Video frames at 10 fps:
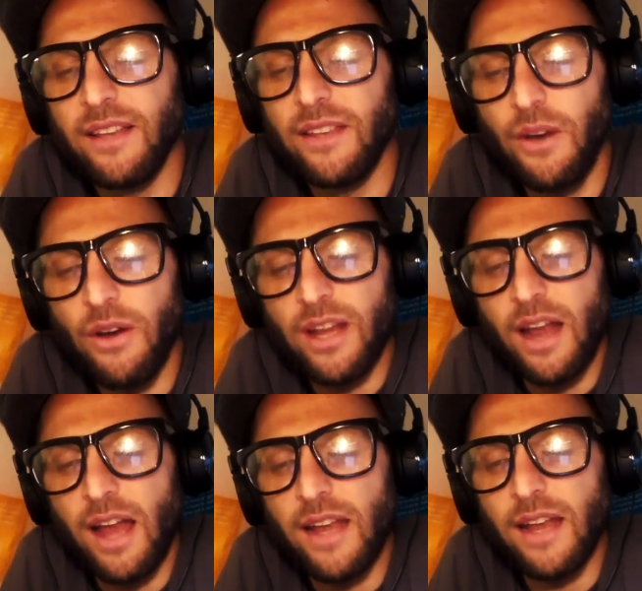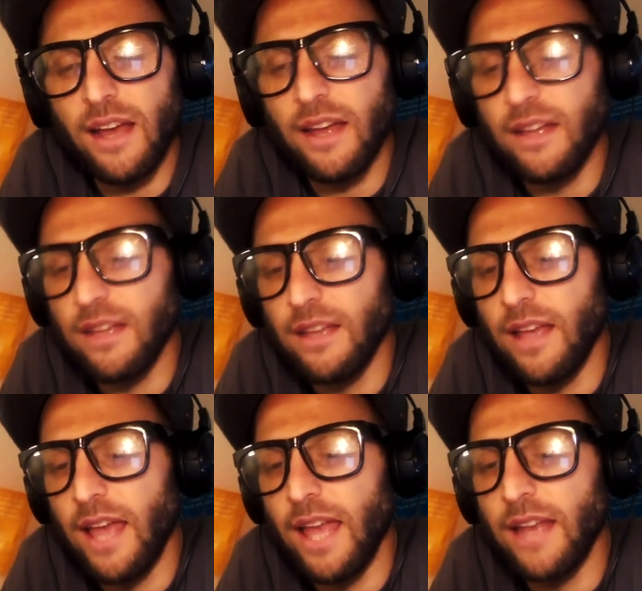Yogananda
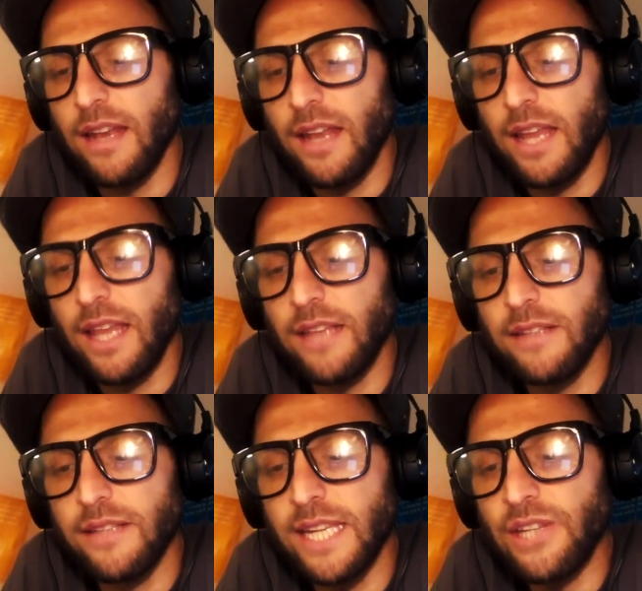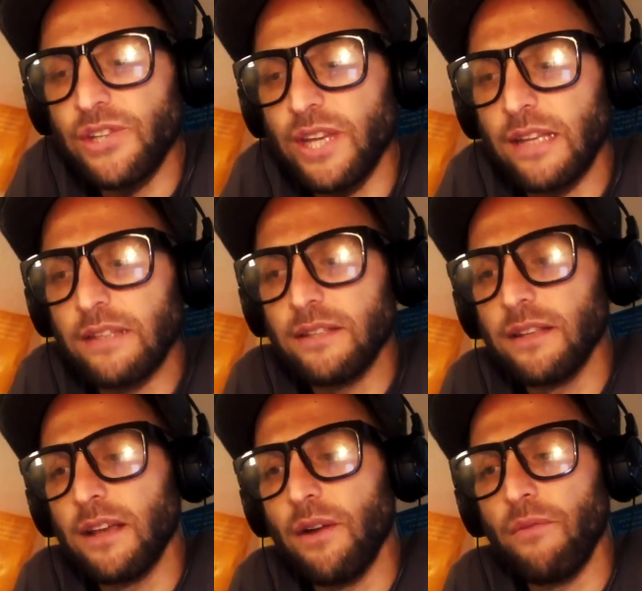and his teachings
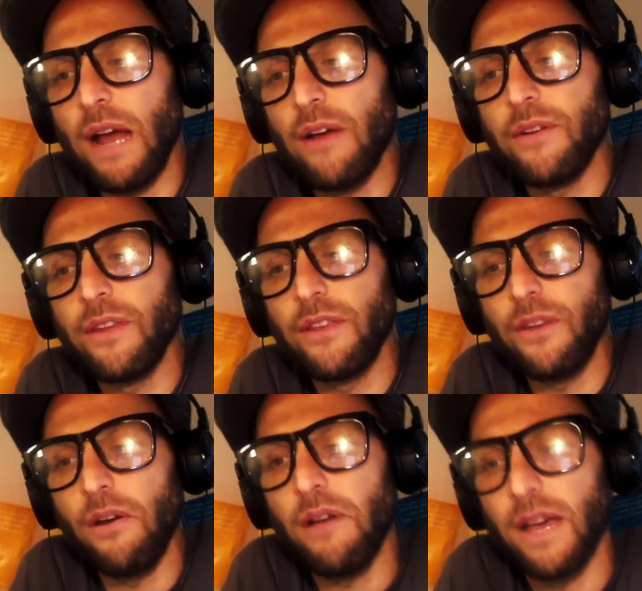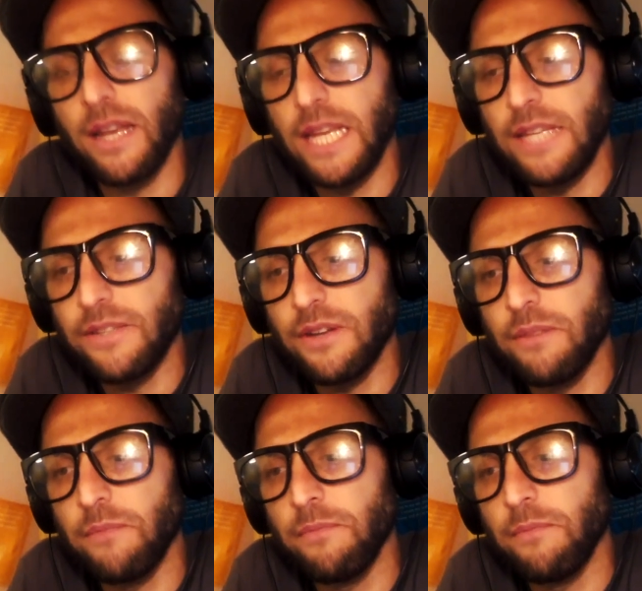around yoga and
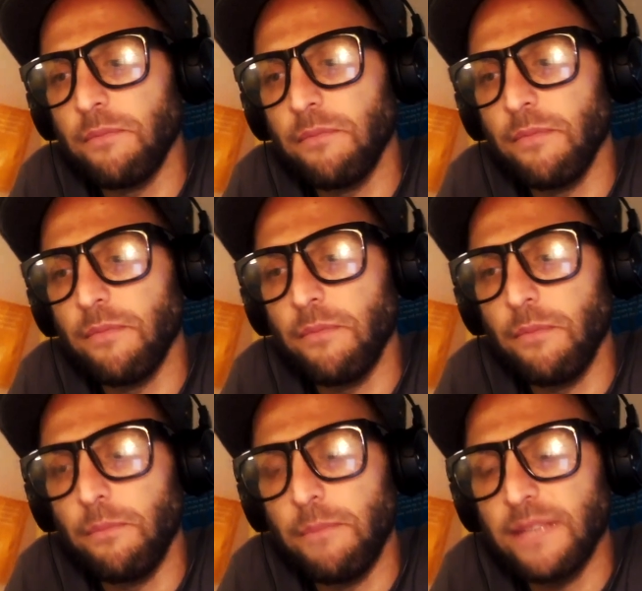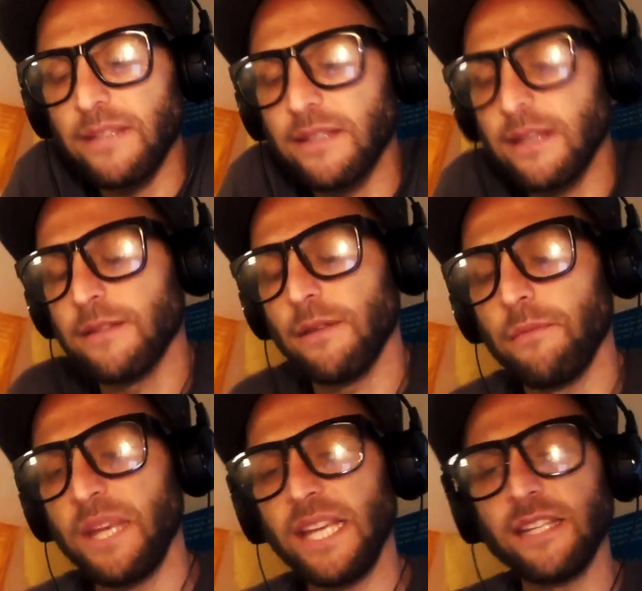Eastern
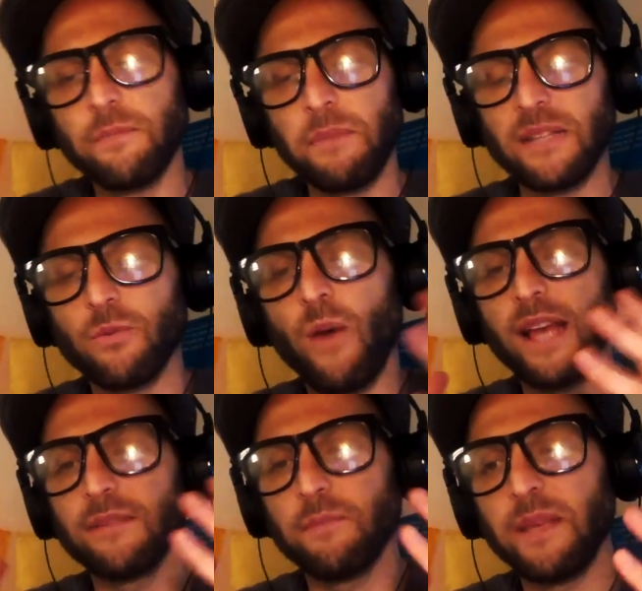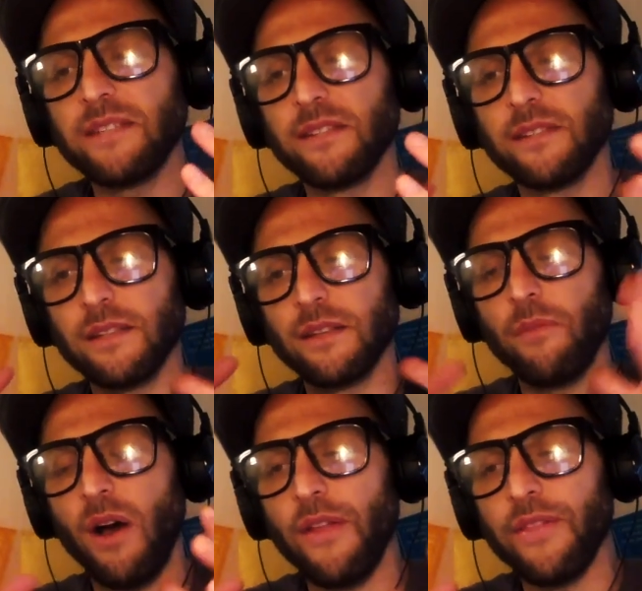mysticism, East meets West
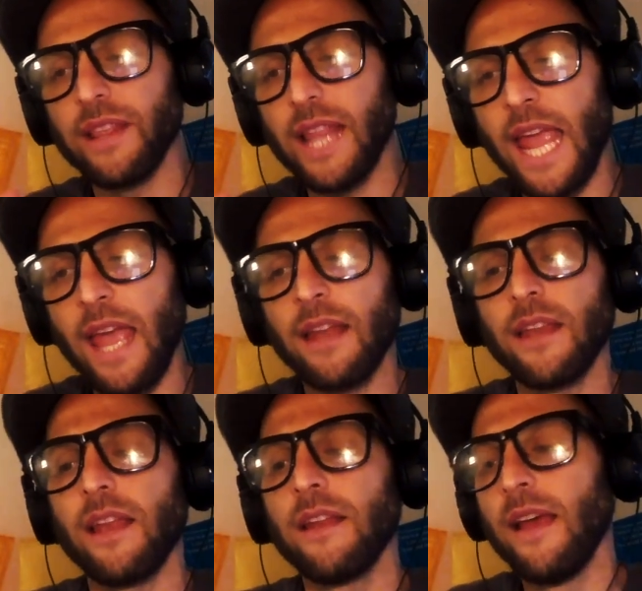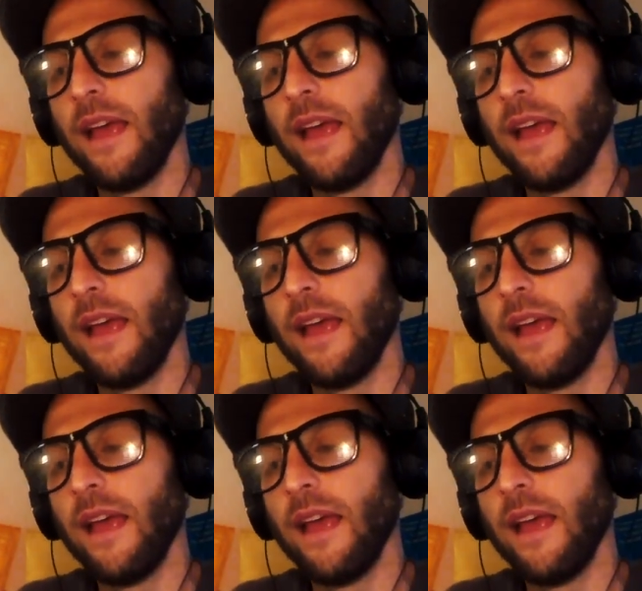mysticism on the land. And